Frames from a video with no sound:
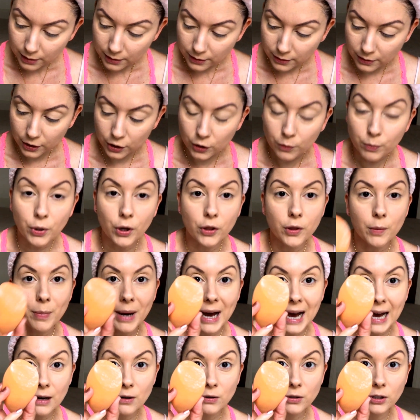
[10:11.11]
so you put the
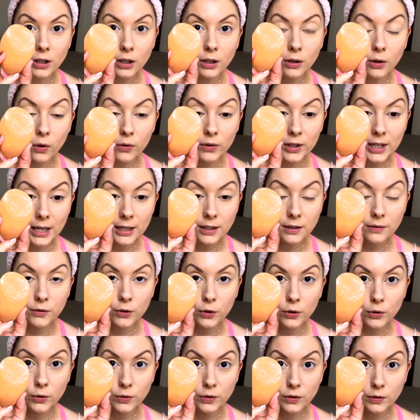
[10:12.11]
powder on the end of
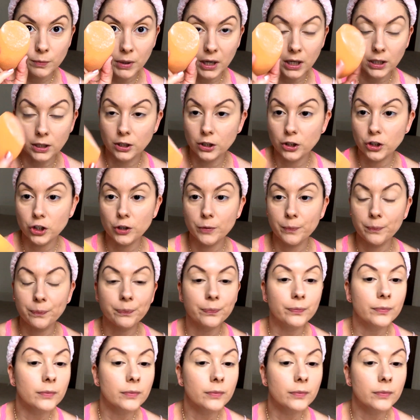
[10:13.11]
your sponge